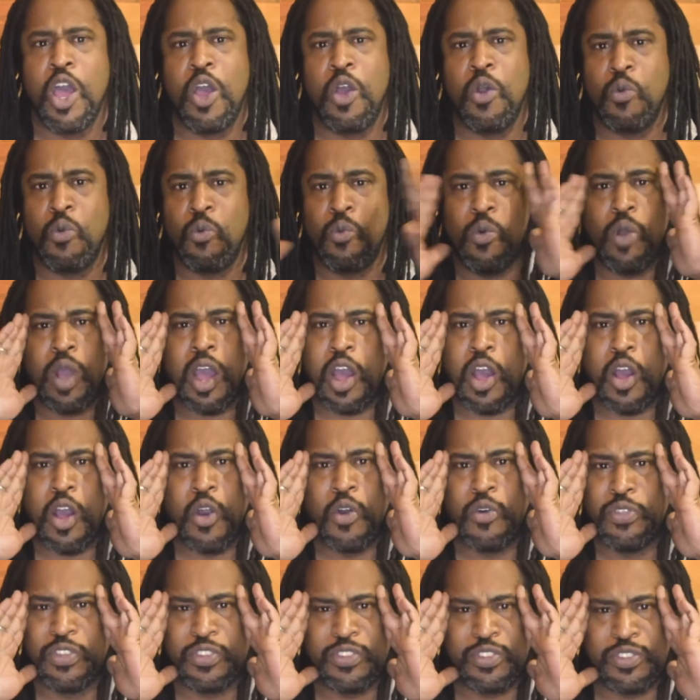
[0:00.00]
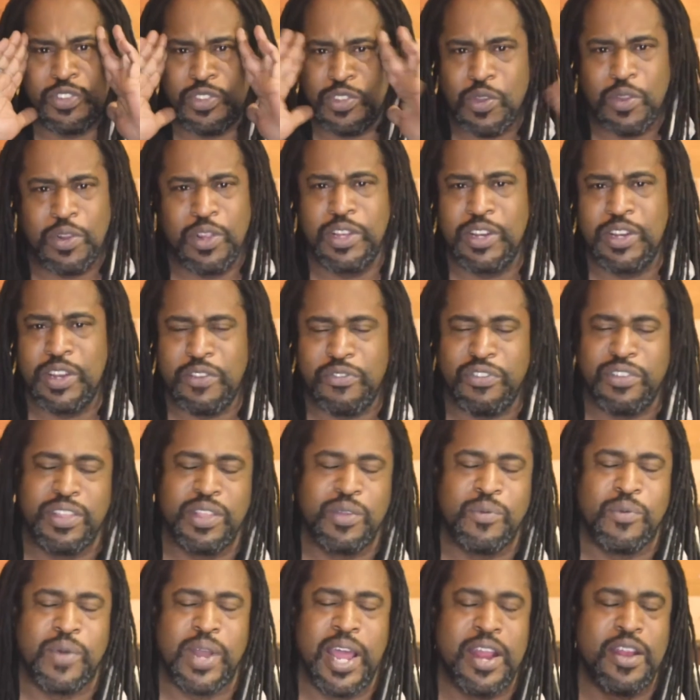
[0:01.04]
whoa, this is totally different
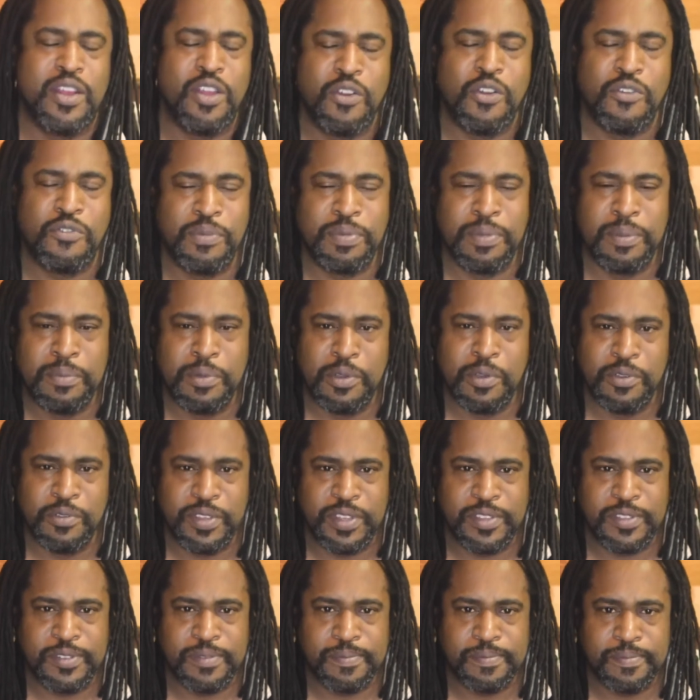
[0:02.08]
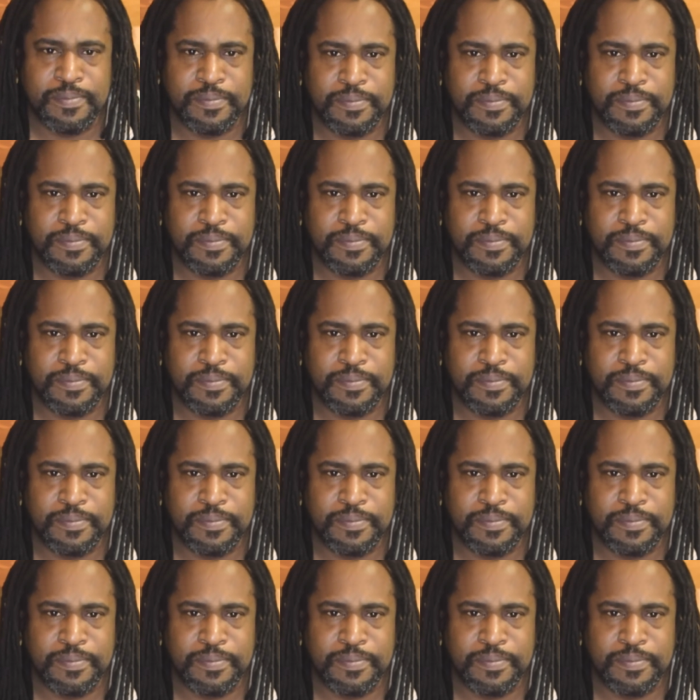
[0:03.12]
than what I know from the movies.